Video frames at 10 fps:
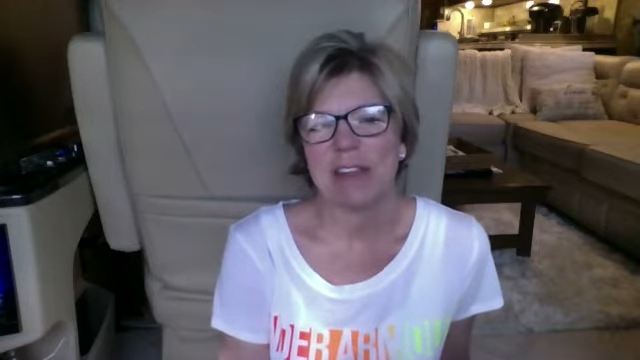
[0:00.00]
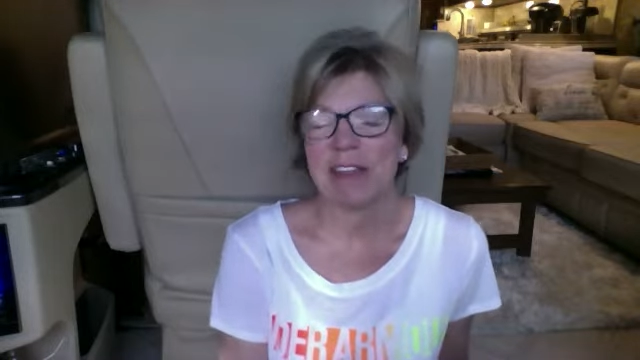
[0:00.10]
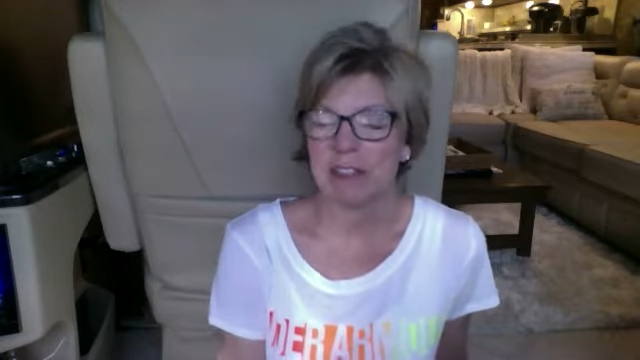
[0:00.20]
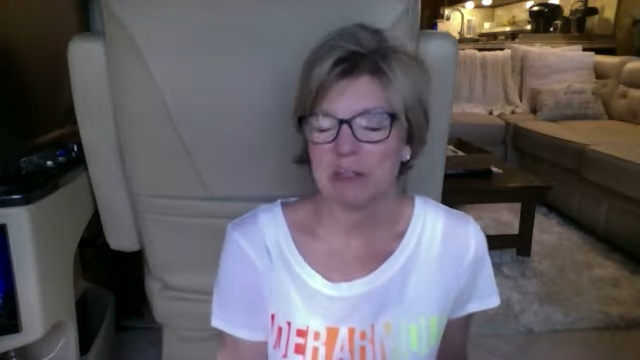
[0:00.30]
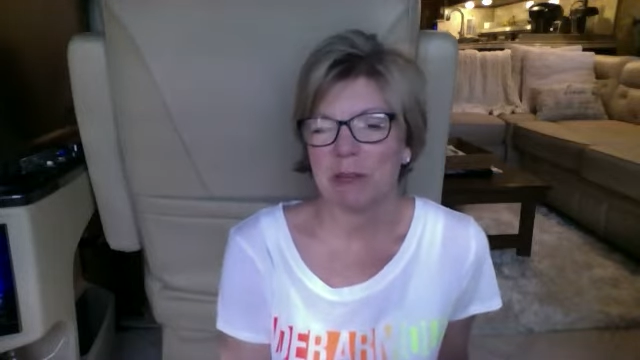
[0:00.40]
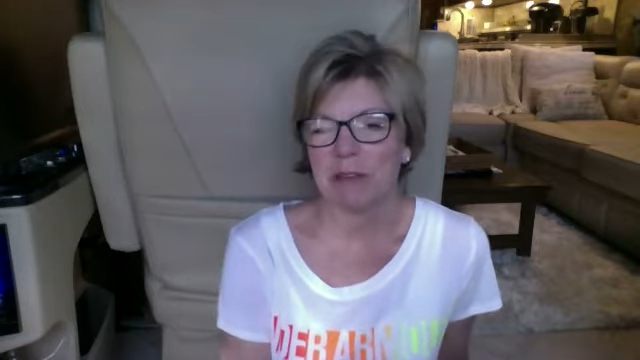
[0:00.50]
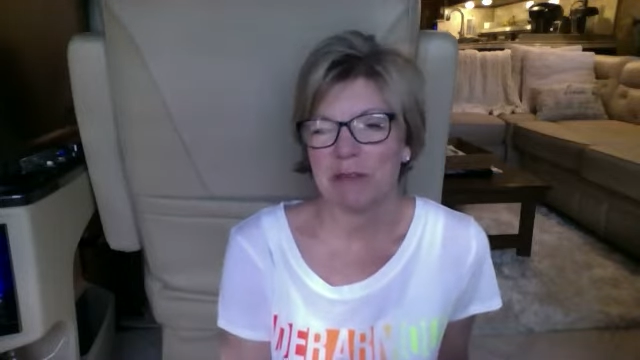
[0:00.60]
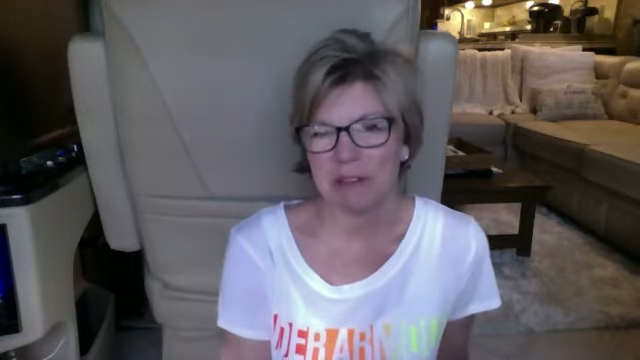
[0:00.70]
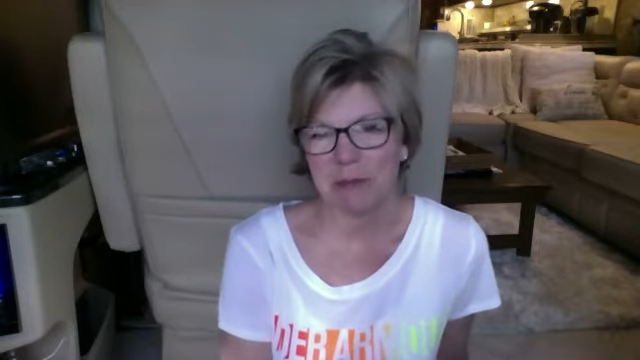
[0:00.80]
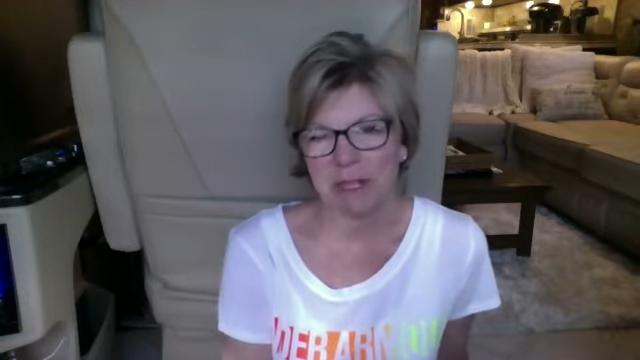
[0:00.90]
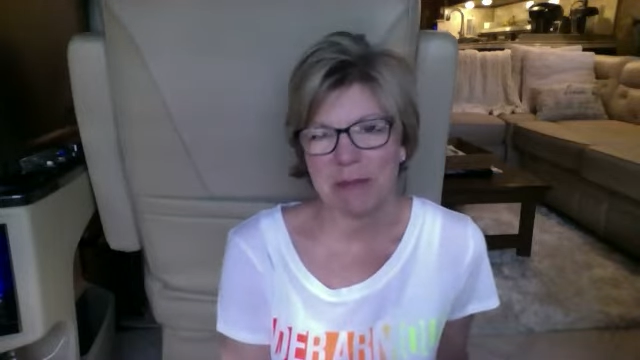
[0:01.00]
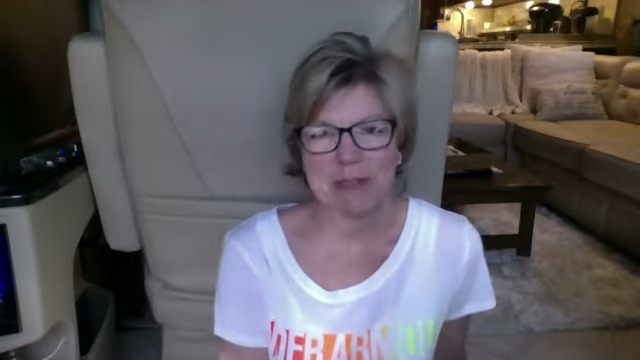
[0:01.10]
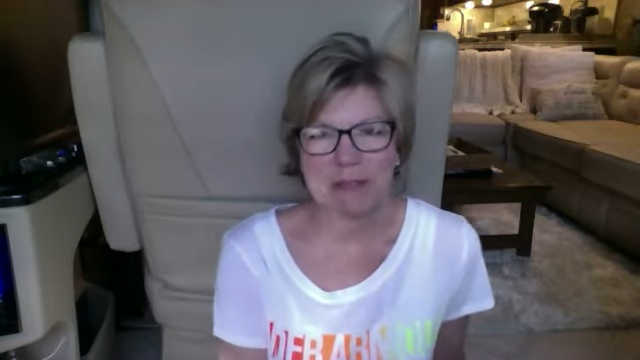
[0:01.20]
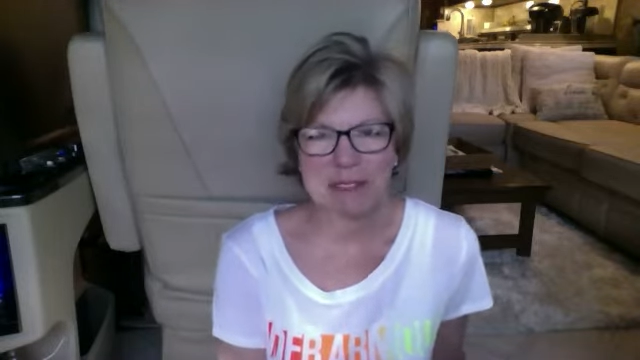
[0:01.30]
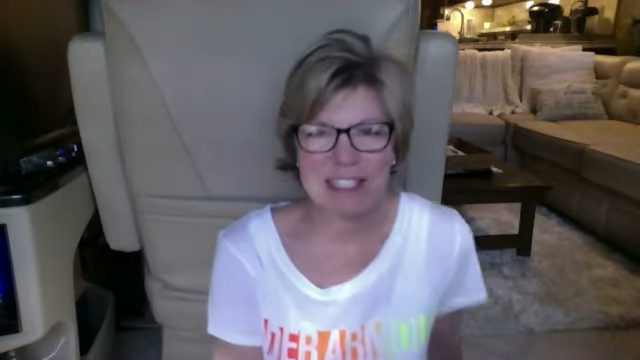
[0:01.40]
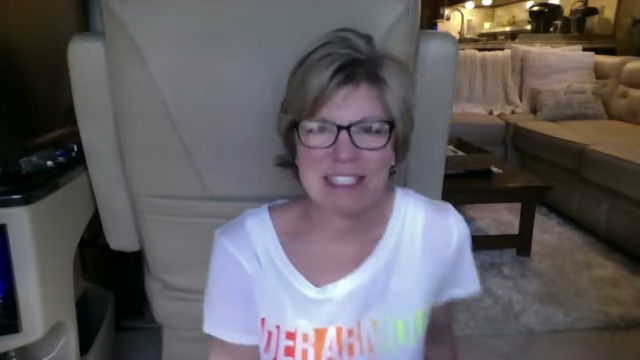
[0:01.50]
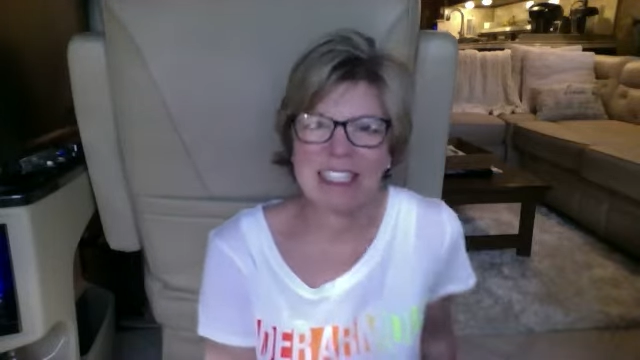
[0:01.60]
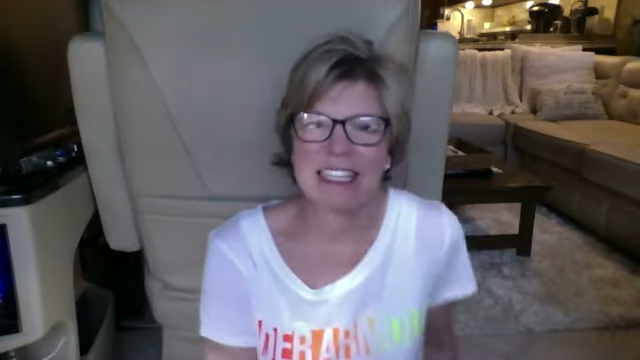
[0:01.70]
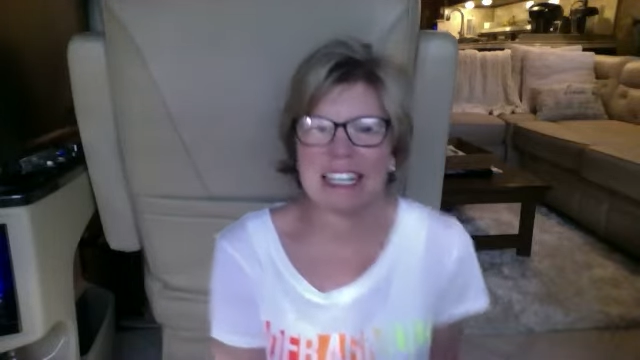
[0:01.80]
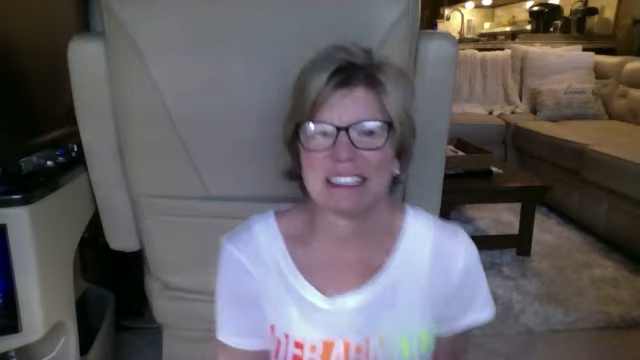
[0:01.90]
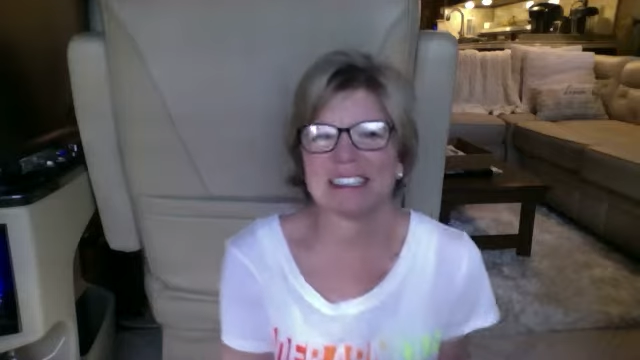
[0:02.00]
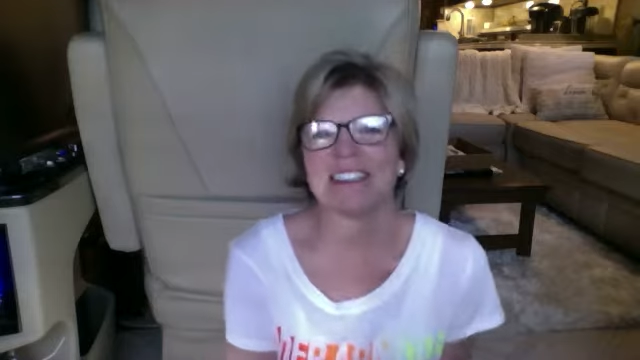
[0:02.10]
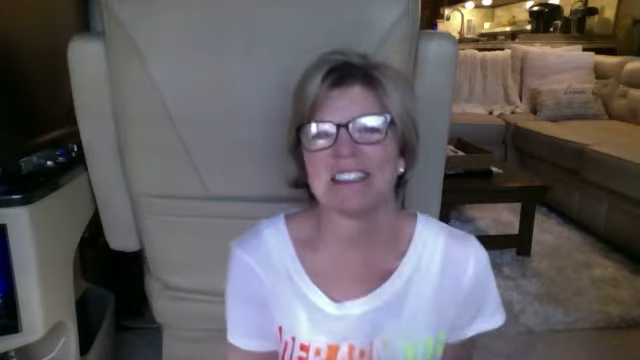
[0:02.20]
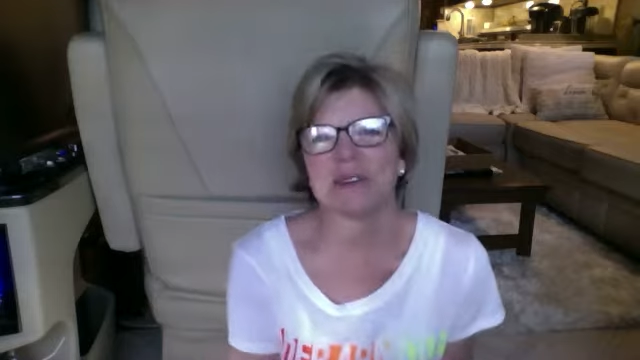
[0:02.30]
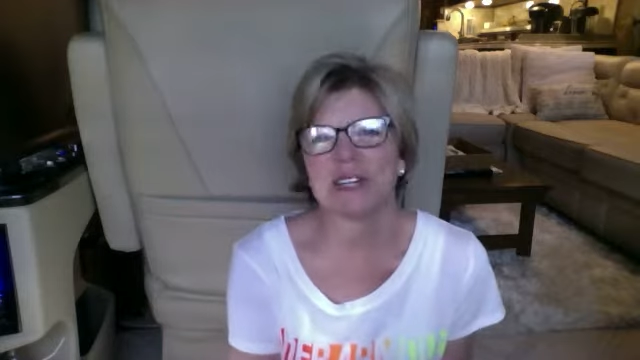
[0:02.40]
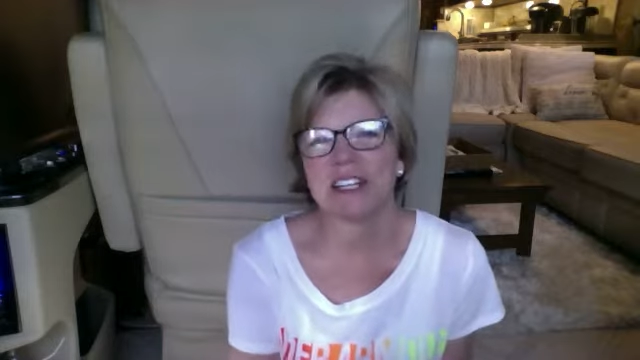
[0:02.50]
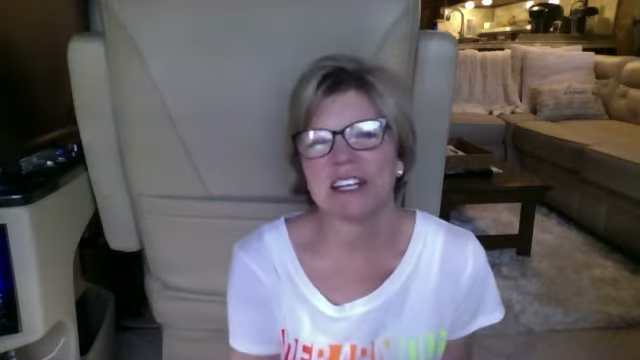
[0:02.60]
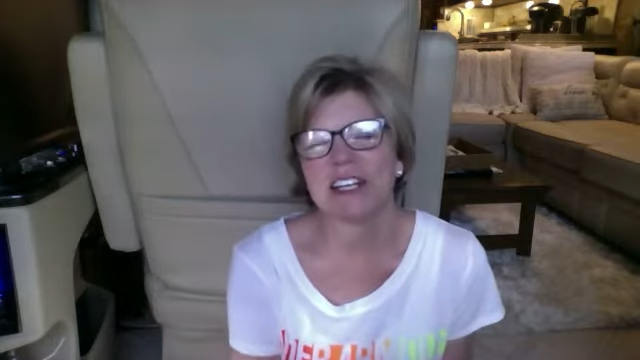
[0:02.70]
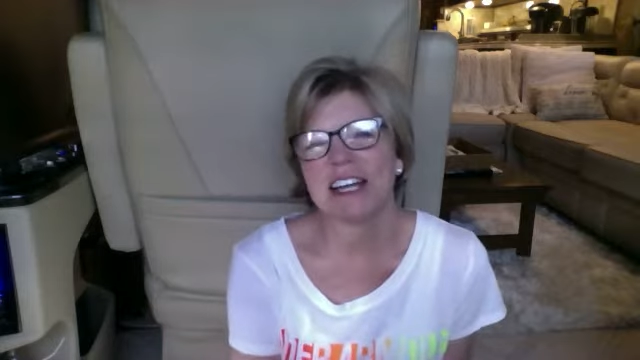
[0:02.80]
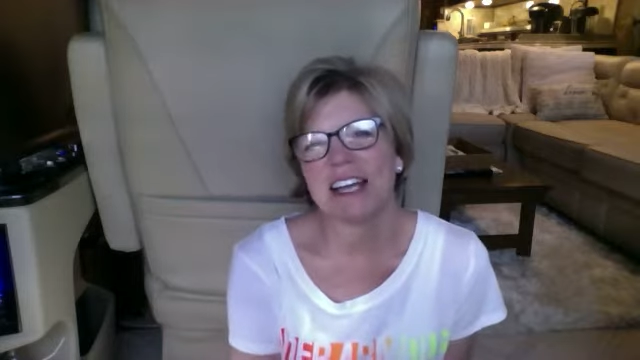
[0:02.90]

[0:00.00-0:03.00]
think this will be a fun way to be able to stay connected this winter